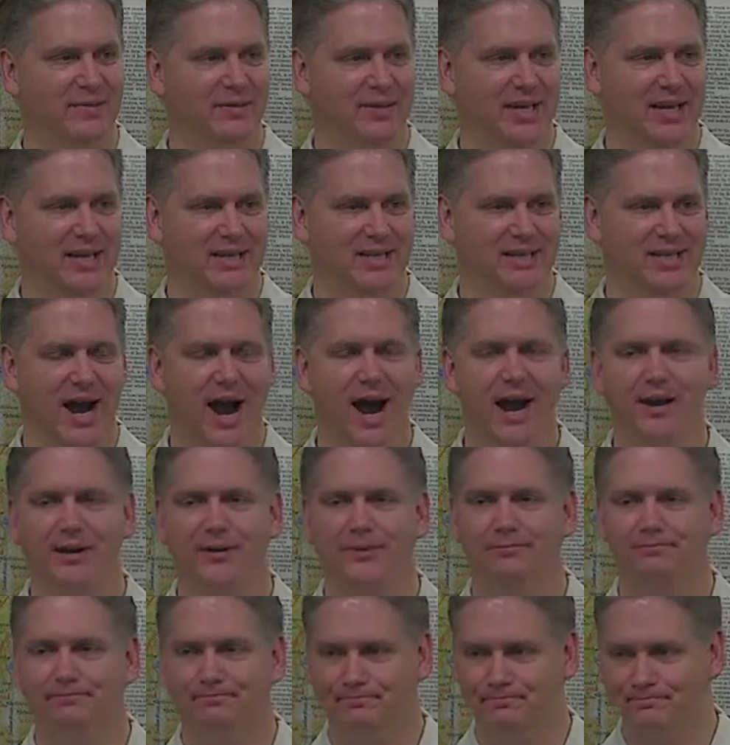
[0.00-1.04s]
getting tired.
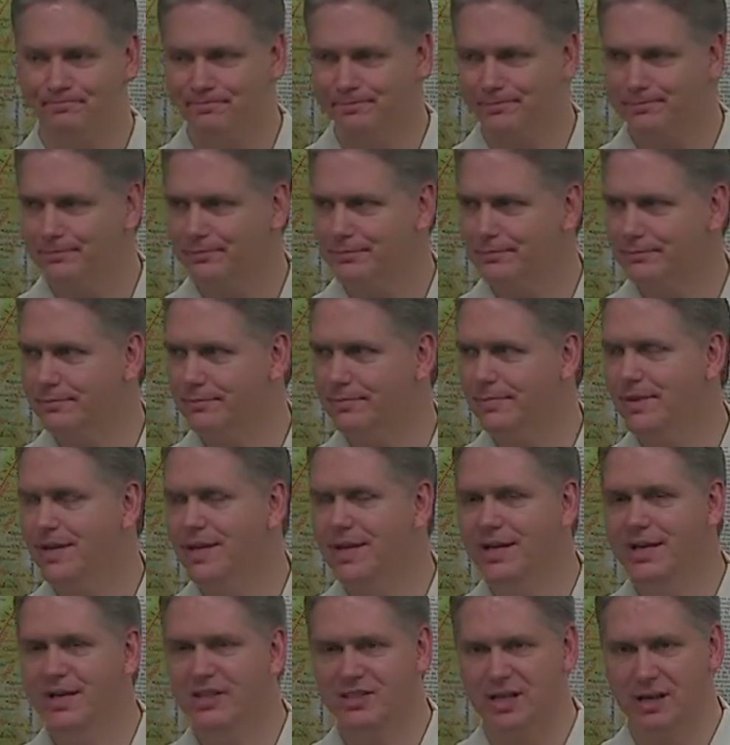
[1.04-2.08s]

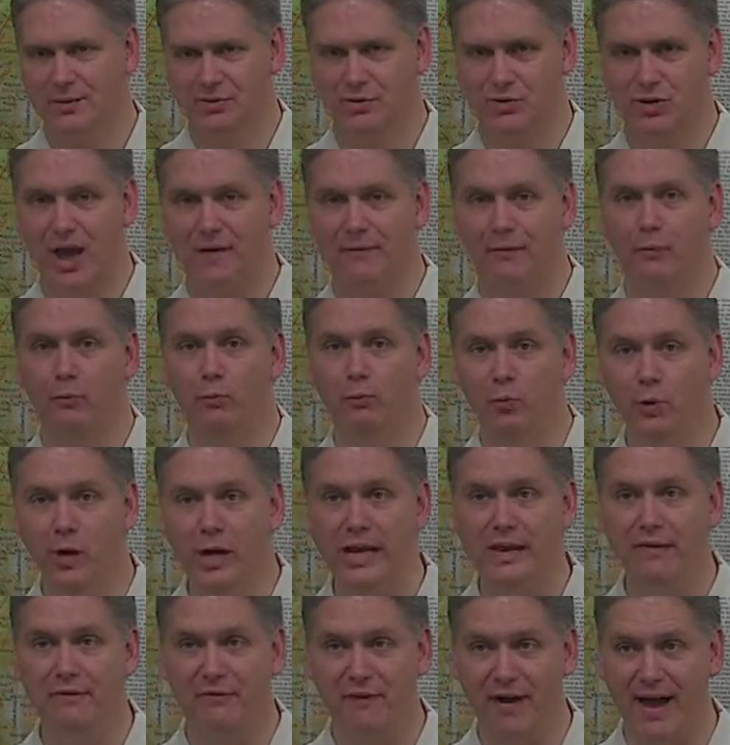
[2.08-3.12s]
So I was driving really
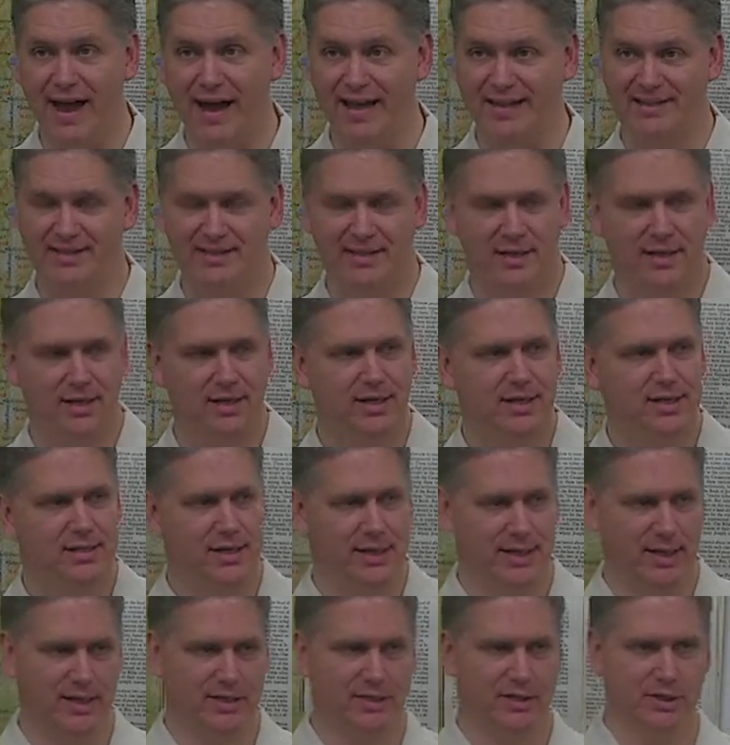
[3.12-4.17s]
fast to
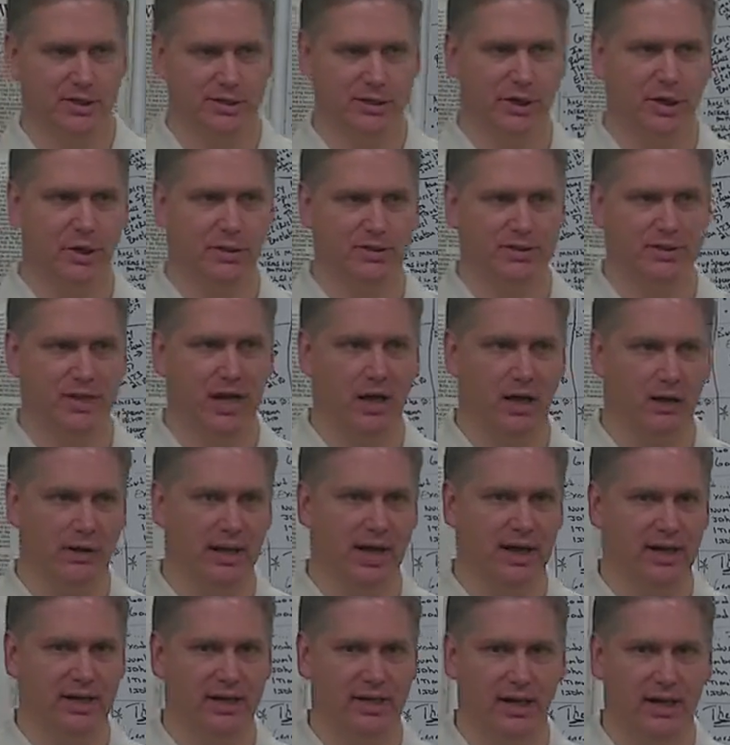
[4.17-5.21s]
get to the hotel
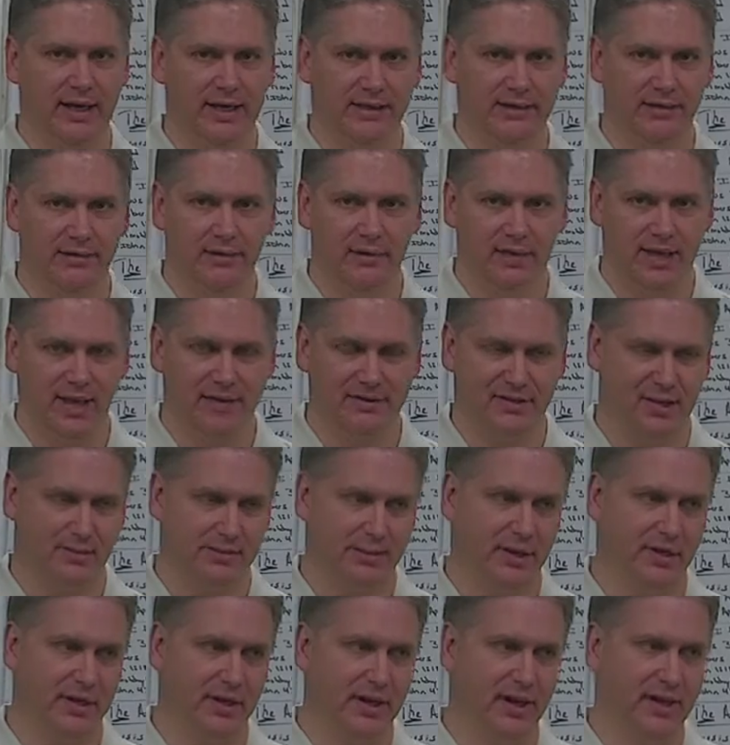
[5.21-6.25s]
late at night. I had to
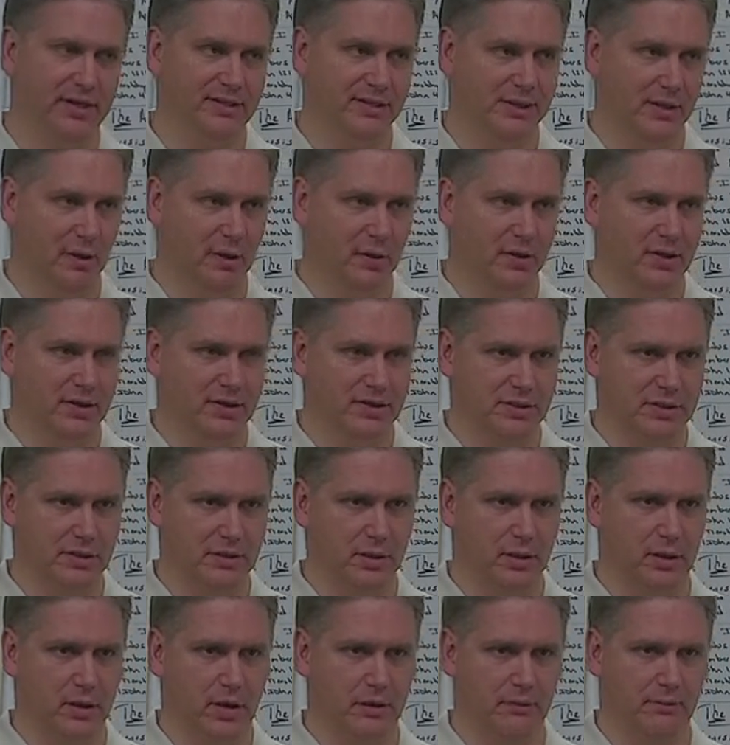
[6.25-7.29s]
spend the night to go to these
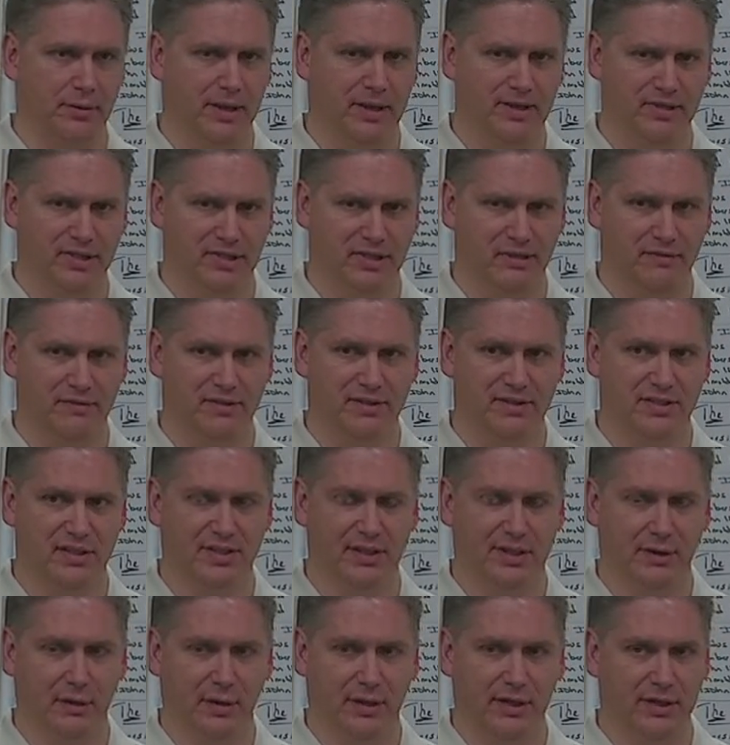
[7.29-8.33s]
uh, places to visit that
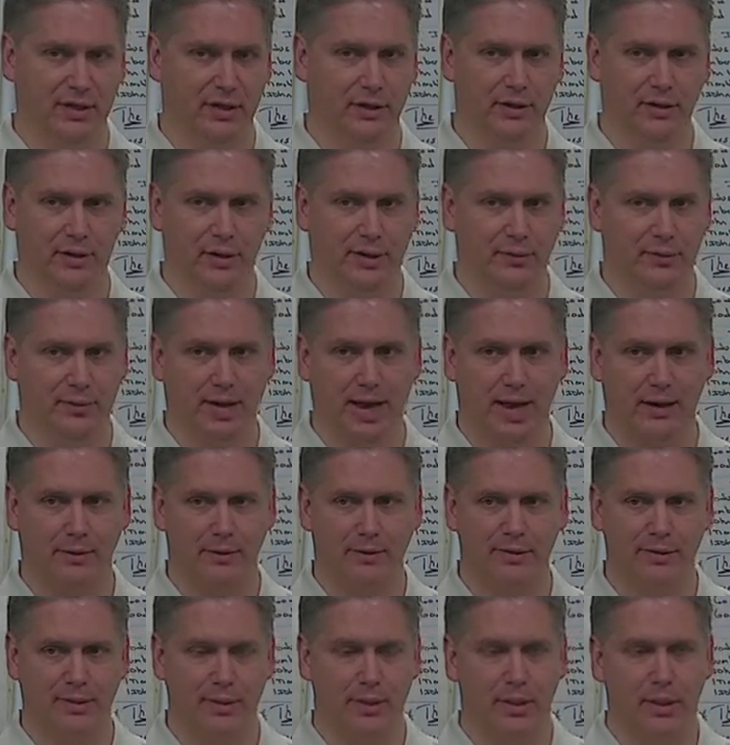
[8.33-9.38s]
are like a good three
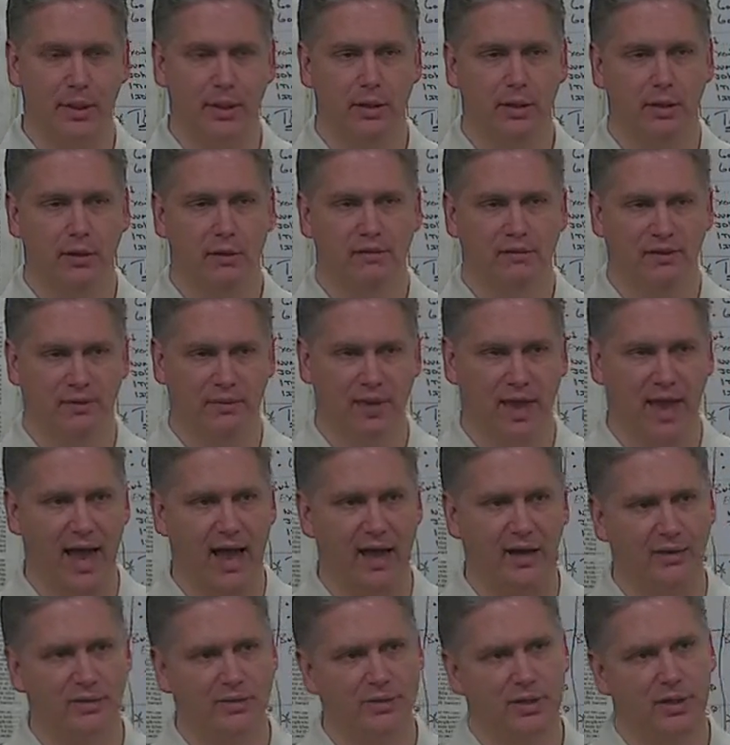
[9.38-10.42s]
hours from the
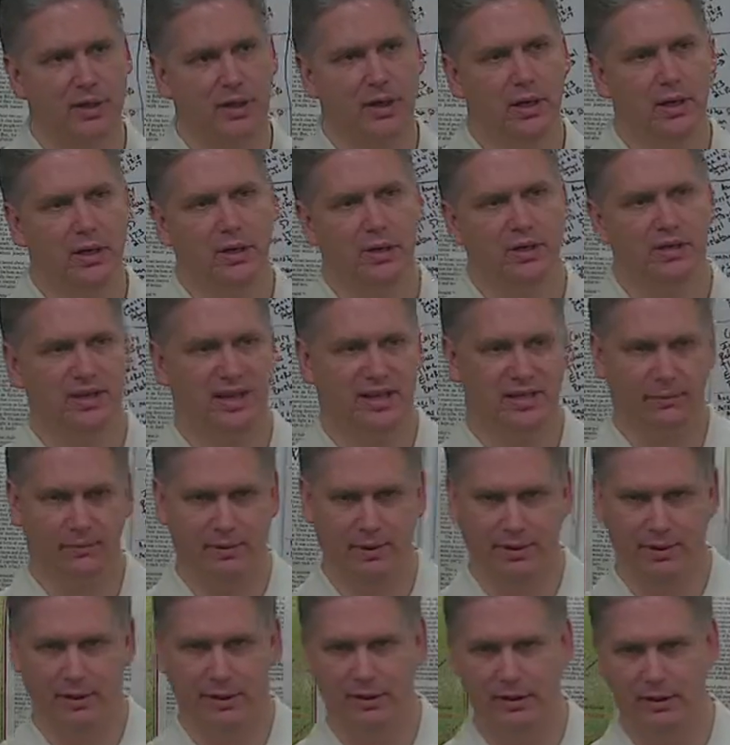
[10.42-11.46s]
house. So I had to be
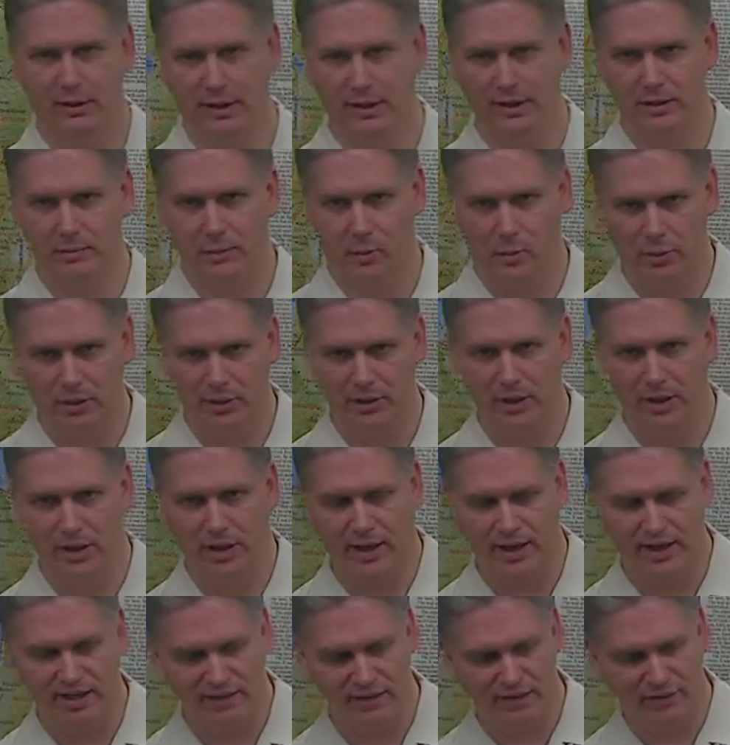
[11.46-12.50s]
there, you know, in the morning and all that
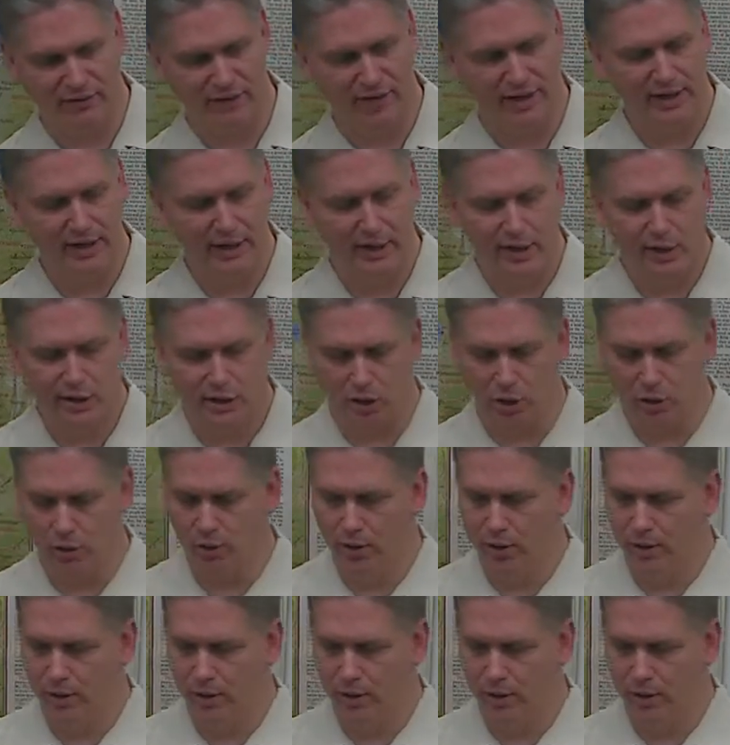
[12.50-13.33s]
kind of stuff, right? So,